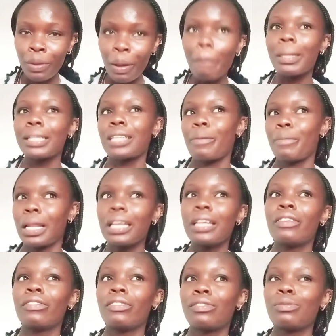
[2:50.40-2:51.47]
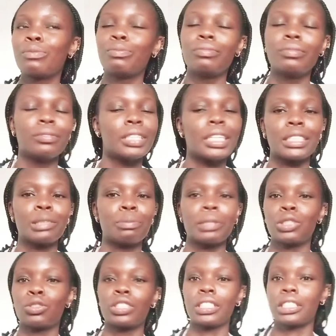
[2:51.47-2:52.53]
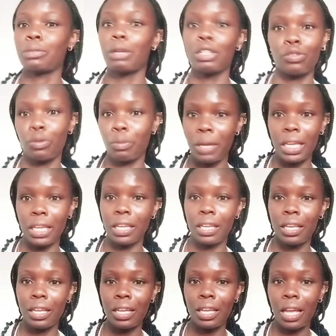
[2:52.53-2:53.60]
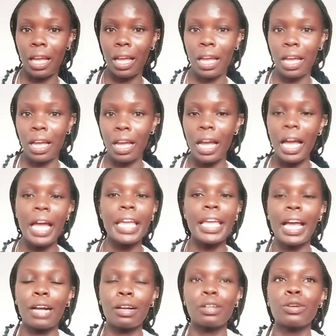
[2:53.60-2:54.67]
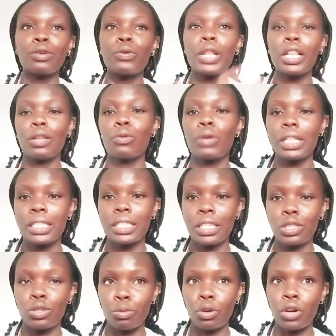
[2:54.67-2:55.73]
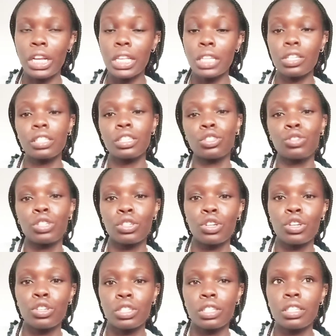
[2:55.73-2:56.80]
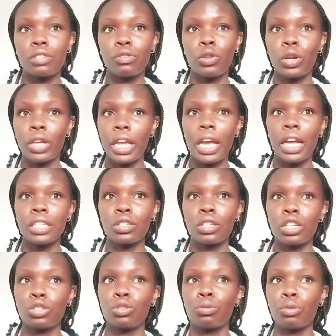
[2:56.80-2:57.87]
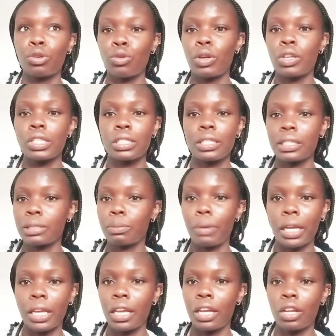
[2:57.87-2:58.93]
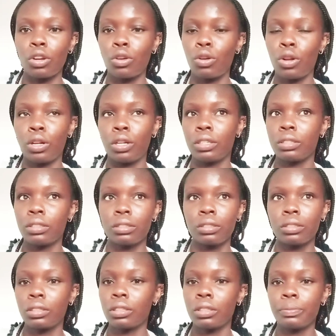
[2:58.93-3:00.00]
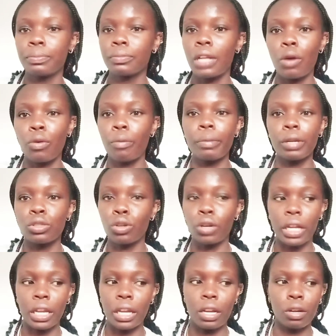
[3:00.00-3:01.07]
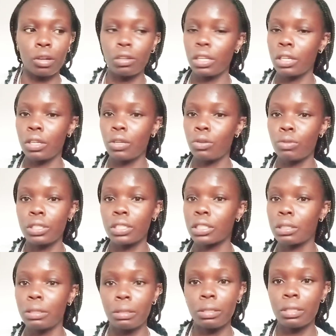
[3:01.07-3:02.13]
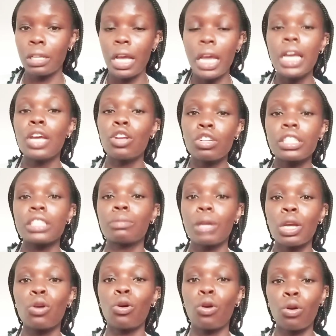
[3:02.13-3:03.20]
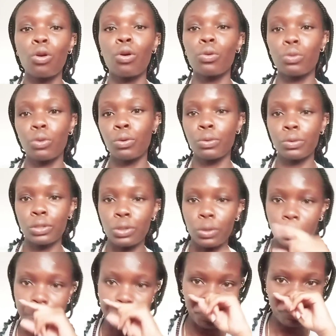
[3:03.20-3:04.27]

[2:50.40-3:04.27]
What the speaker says: But I believe that space was just meant for me. Yeah, we'll see tomorrow. I just wanted to introduce this vlog here so that tomorrow when we start packing and all, I'll be talking. It'll just be go, go, go. So